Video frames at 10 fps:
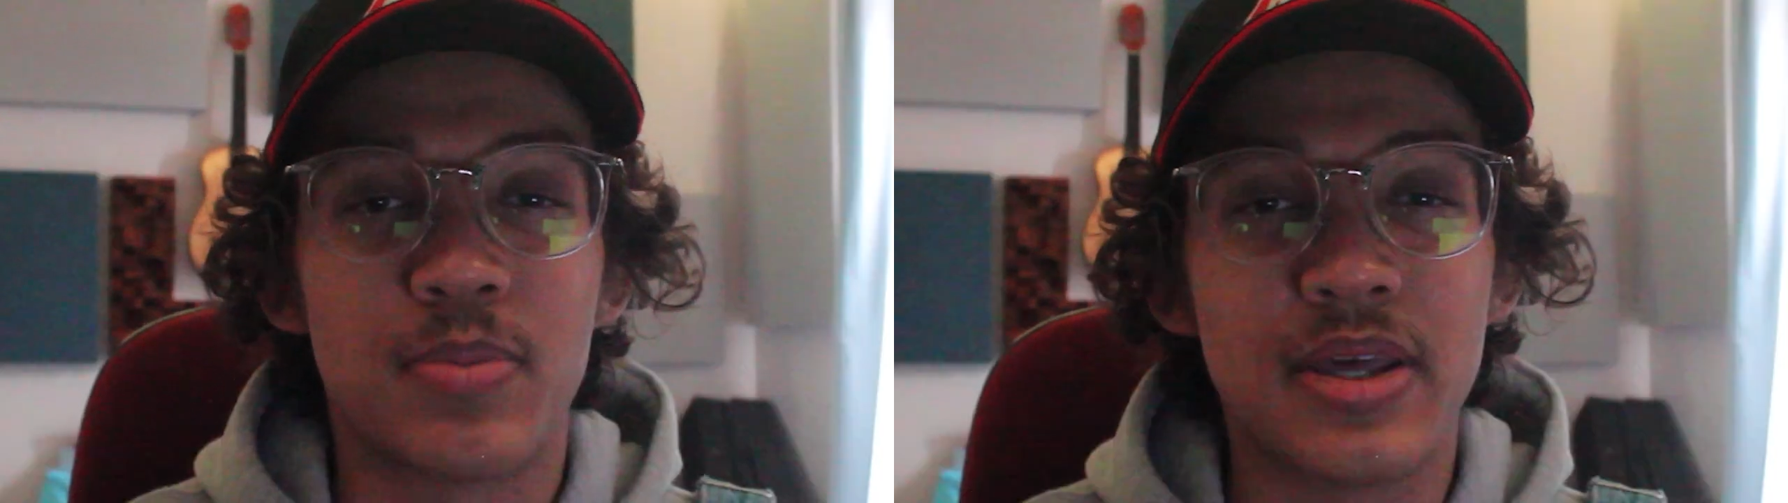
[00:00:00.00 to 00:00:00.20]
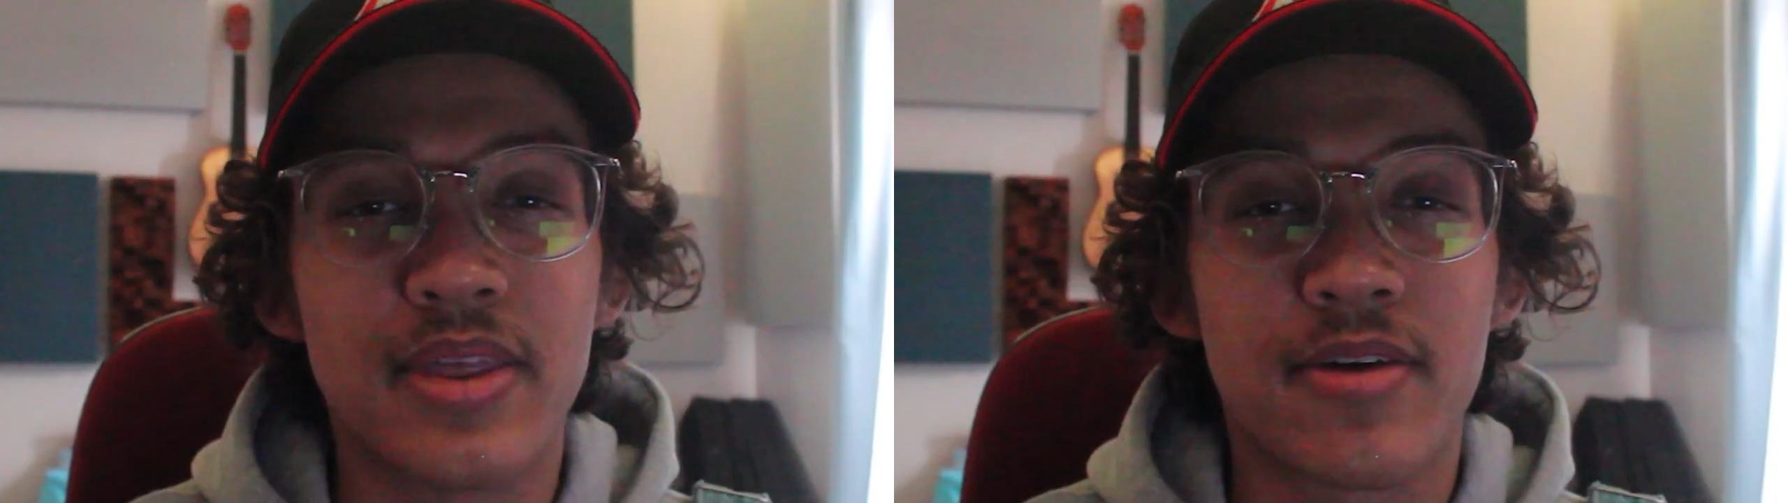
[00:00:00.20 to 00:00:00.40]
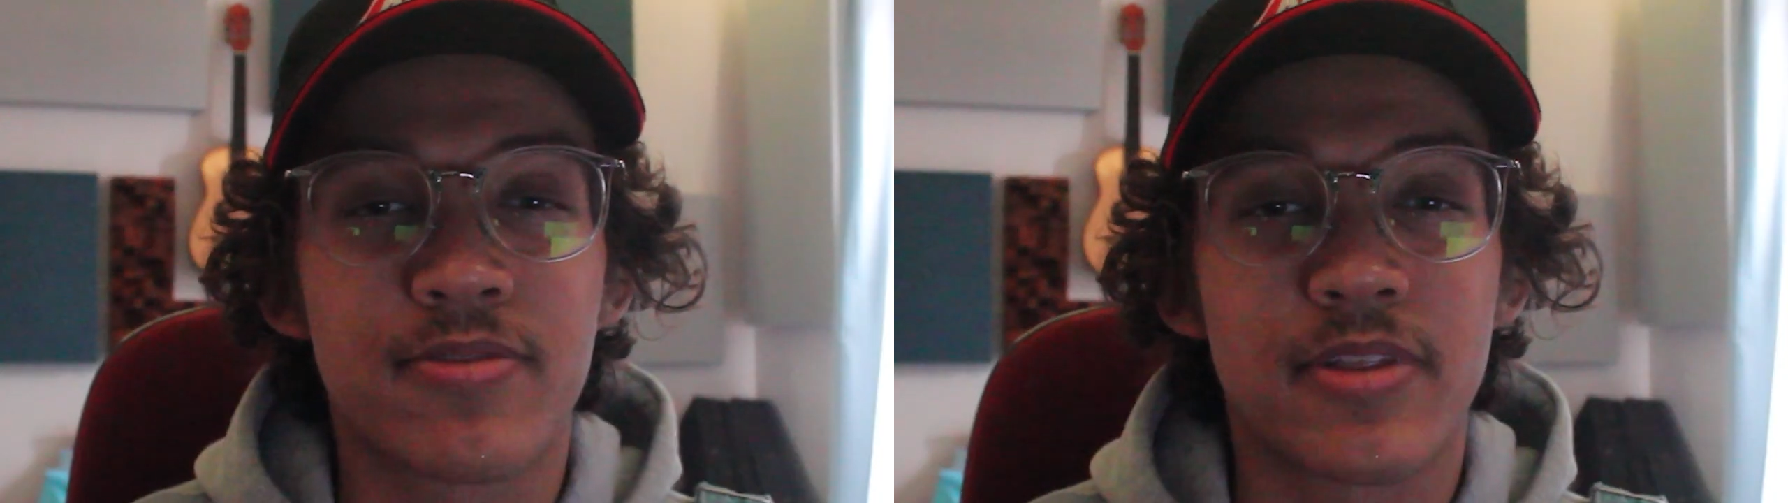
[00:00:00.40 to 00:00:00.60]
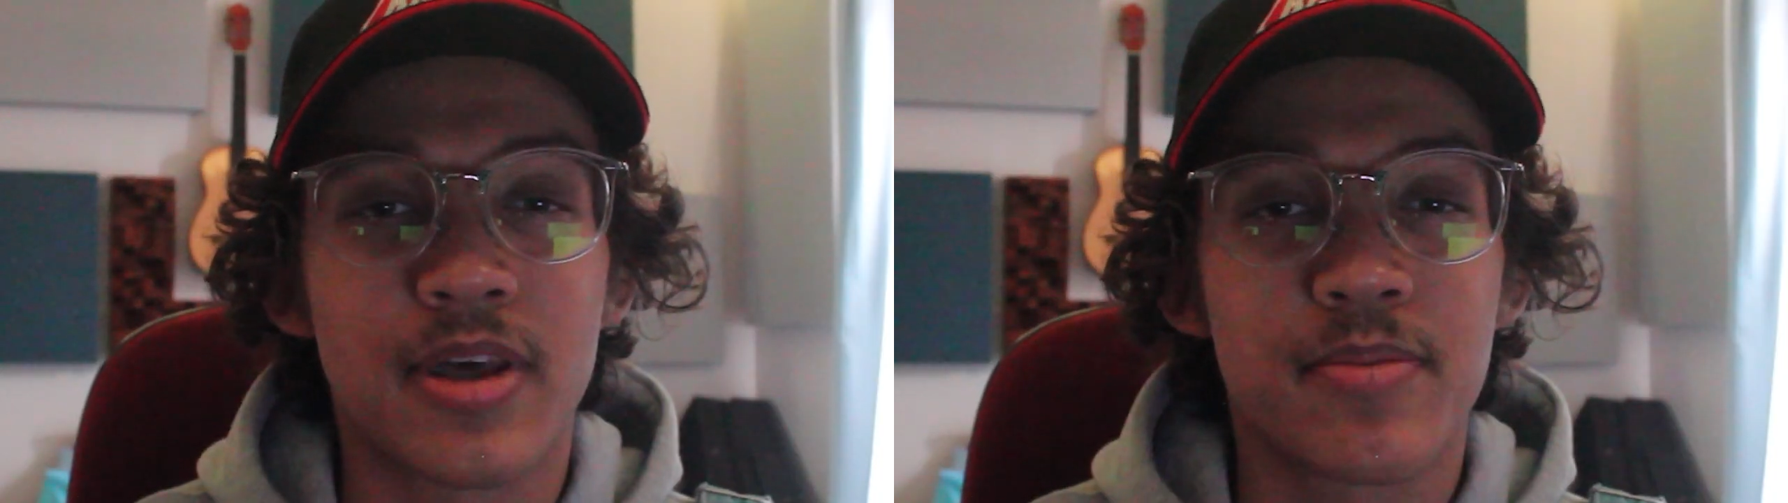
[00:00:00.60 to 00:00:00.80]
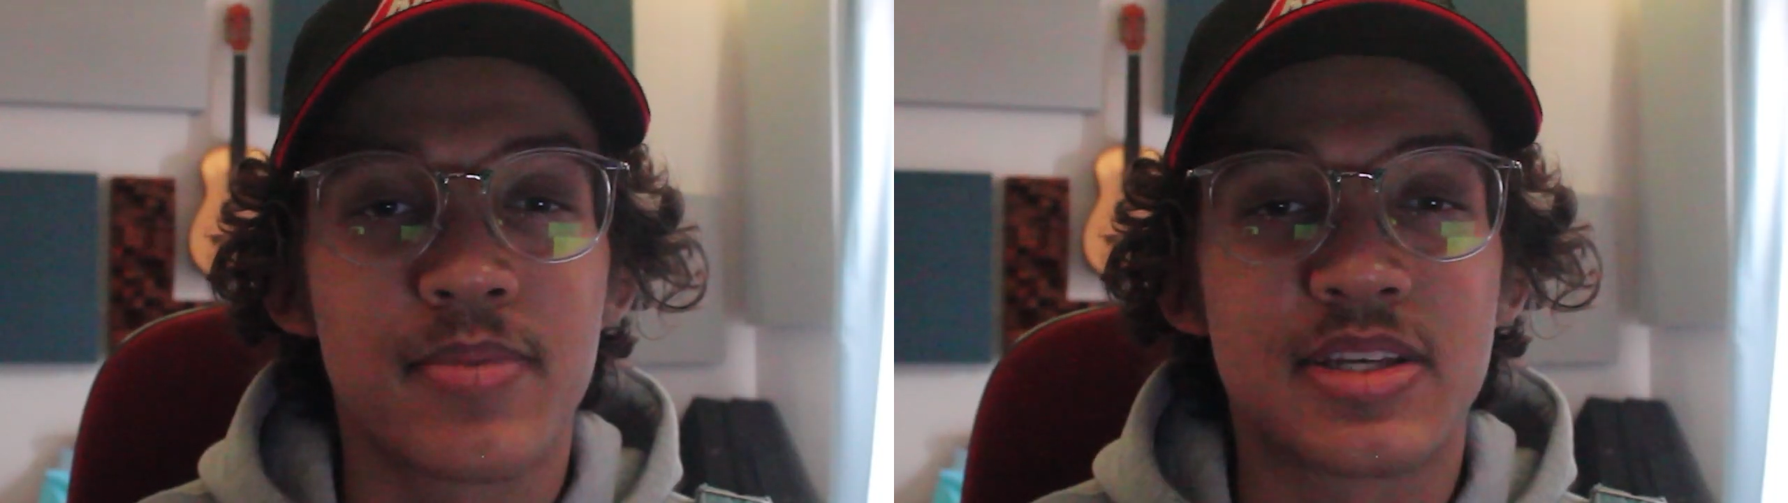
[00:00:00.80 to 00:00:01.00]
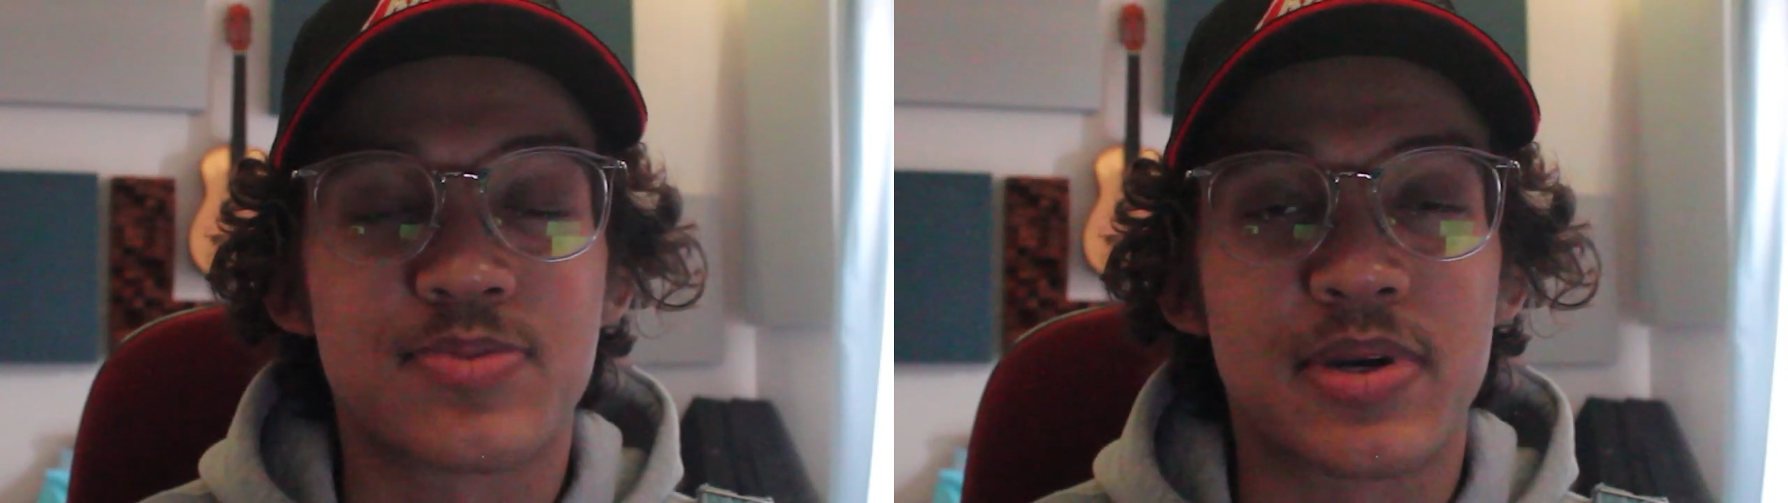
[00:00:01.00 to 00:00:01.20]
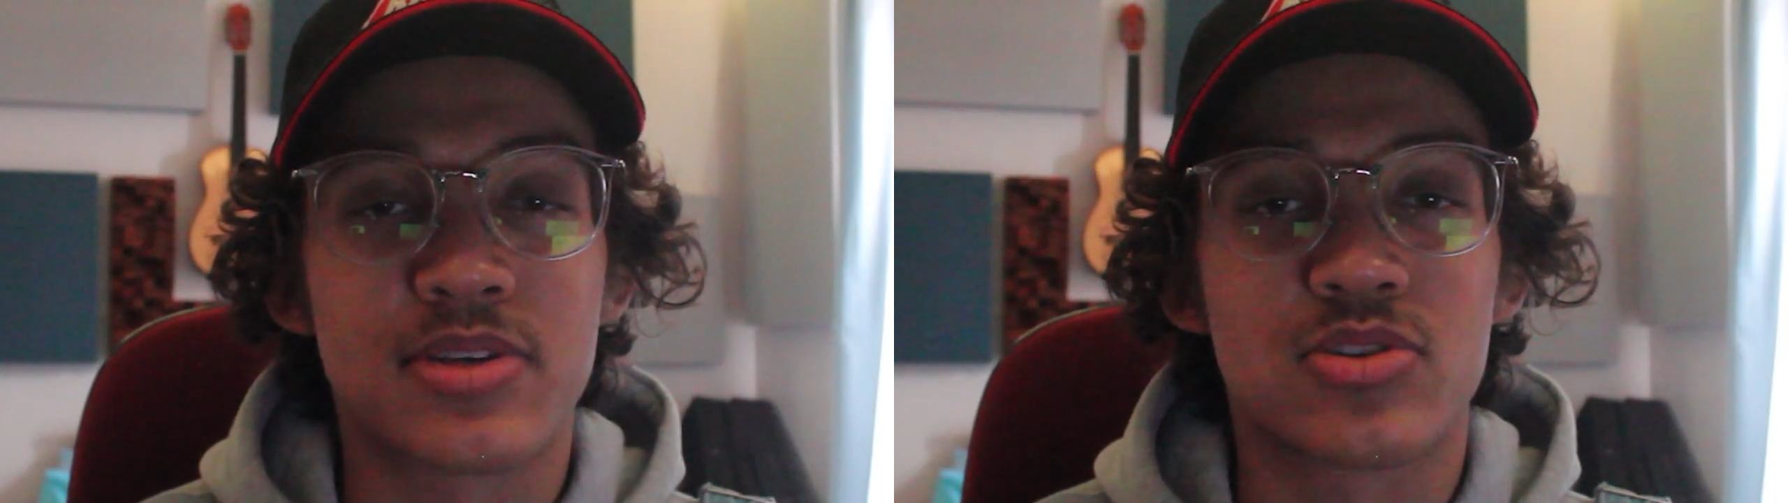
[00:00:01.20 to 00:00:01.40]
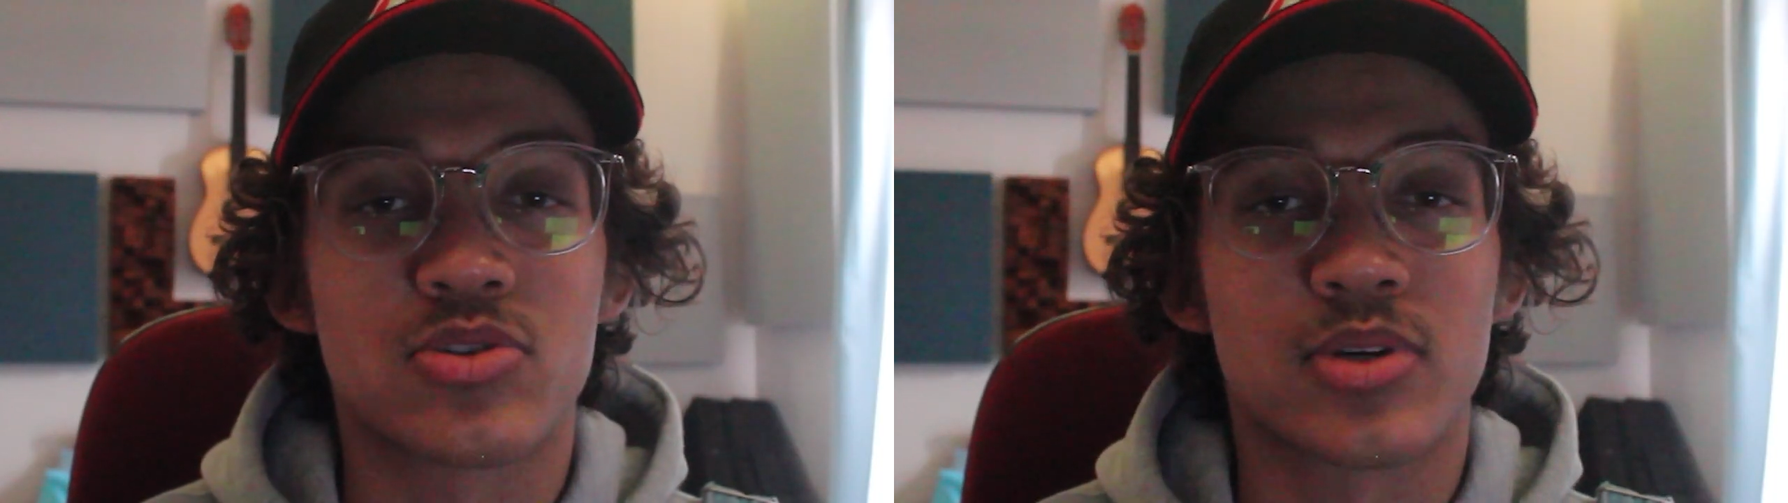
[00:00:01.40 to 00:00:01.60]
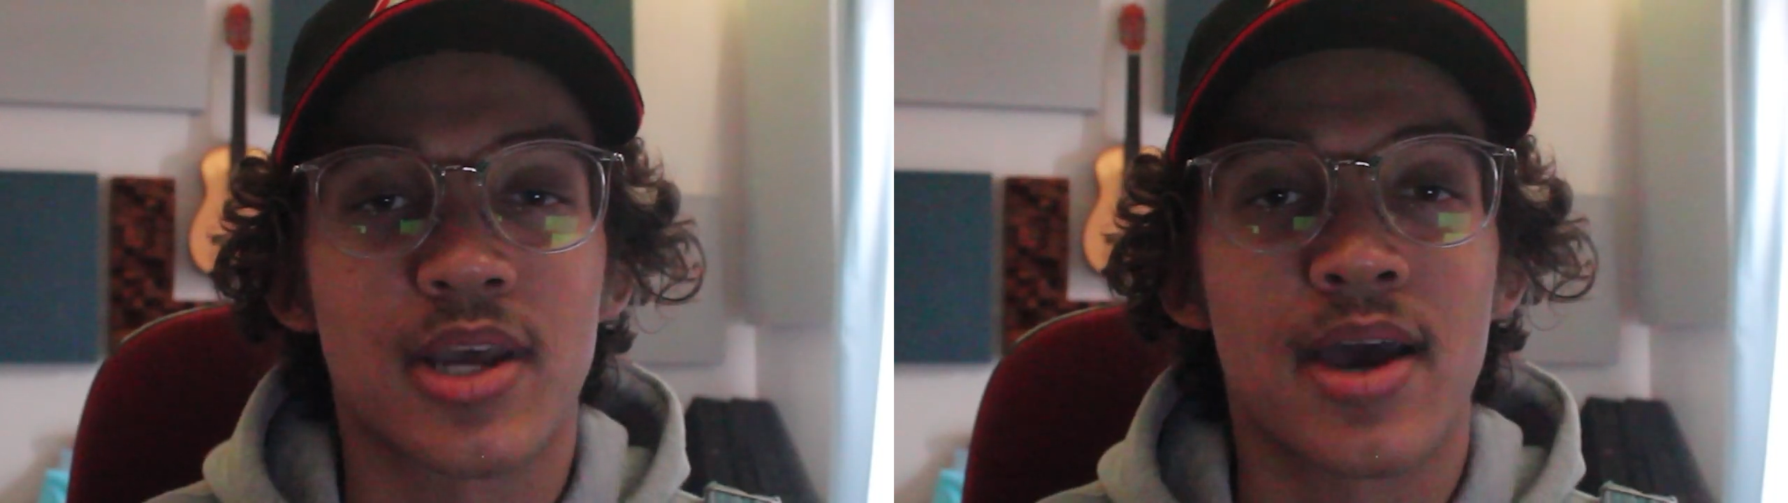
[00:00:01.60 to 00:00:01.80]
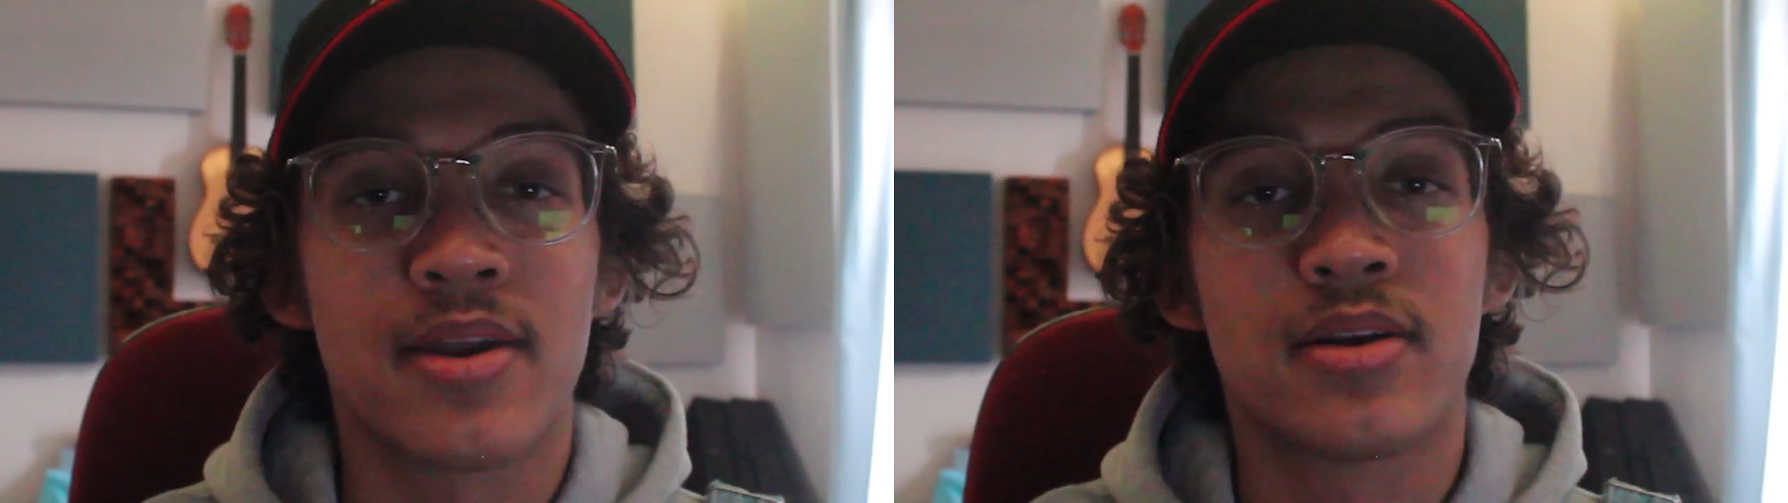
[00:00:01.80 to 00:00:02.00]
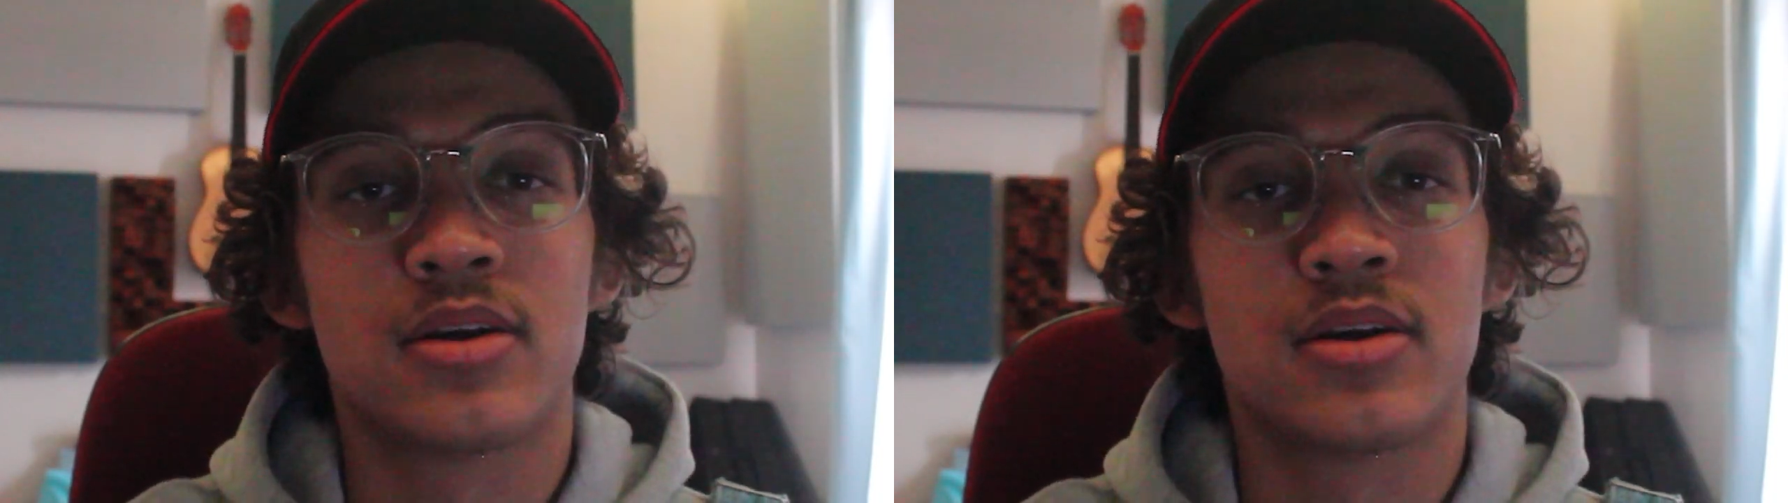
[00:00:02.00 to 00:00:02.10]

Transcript: be there for them as best as you can.